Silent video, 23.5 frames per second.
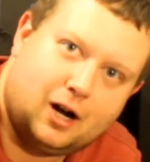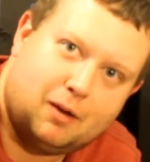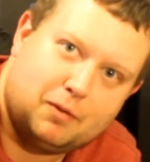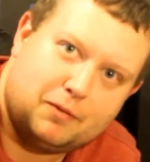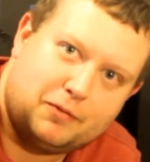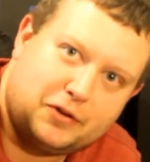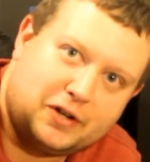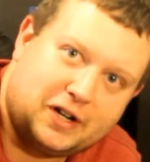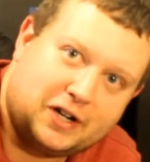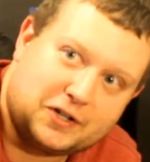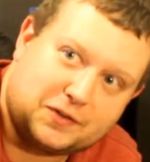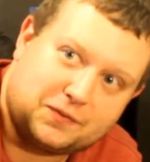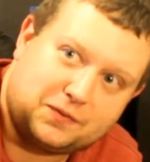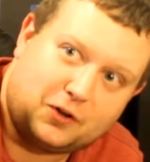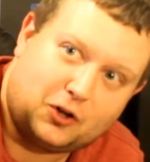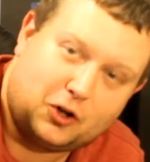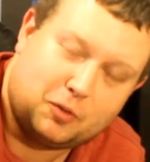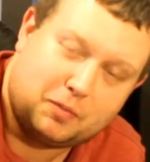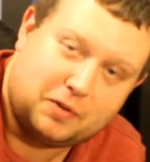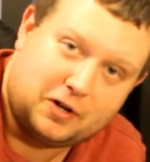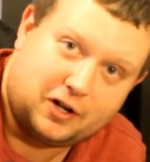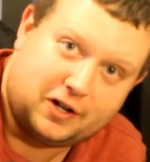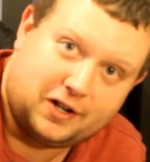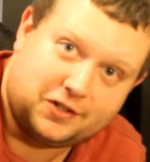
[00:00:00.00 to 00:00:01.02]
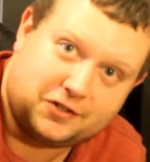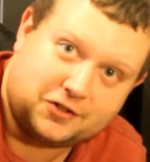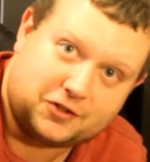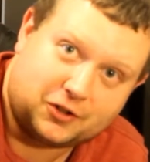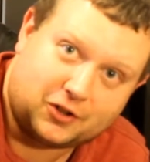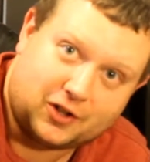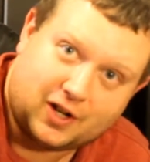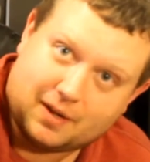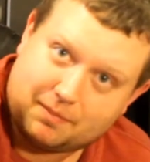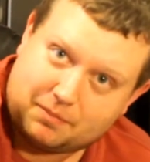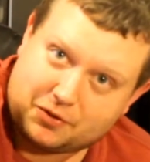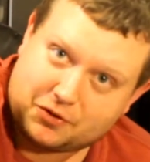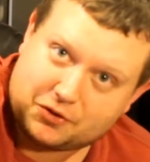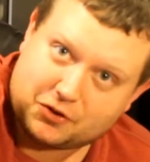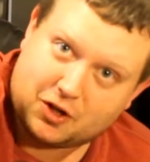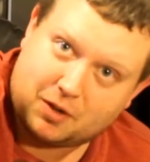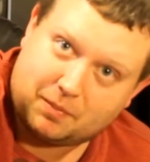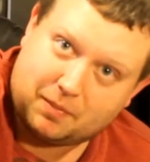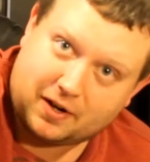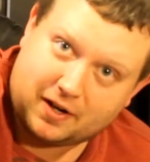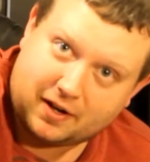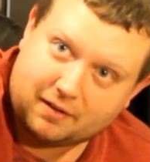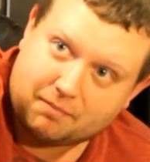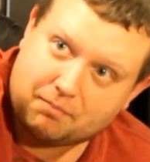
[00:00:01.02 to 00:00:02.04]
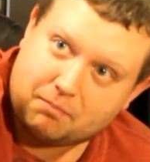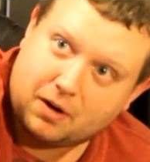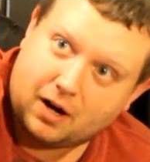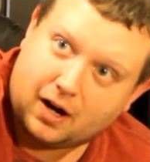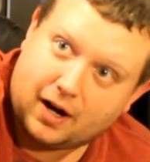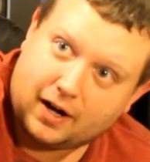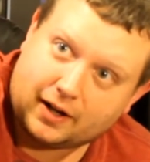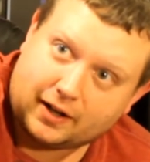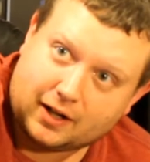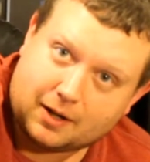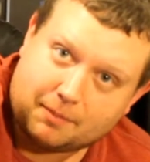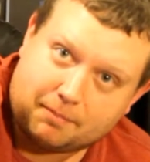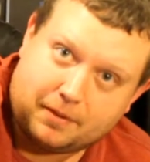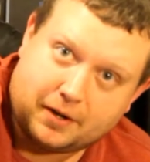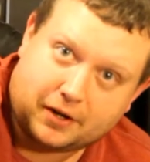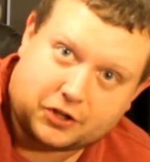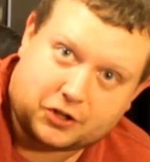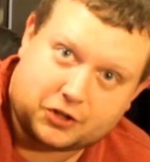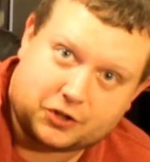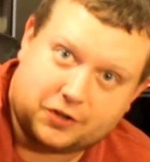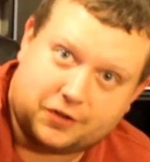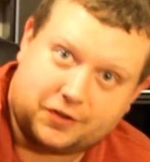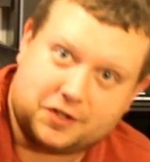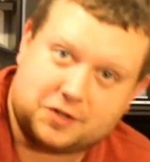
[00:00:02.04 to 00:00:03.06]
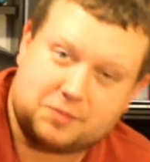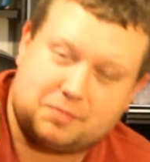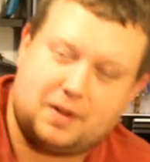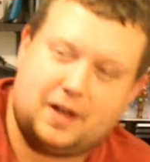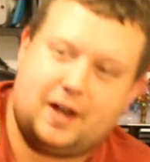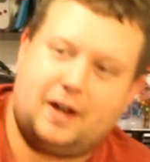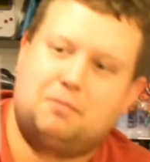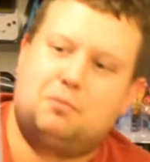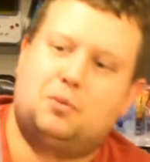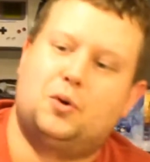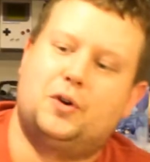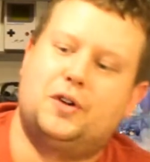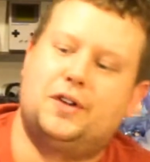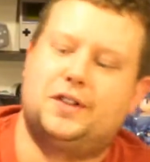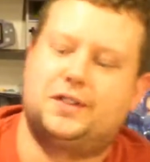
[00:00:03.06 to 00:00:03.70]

If you guys follow me on Instagram, you saw me get a picture of this bad boy.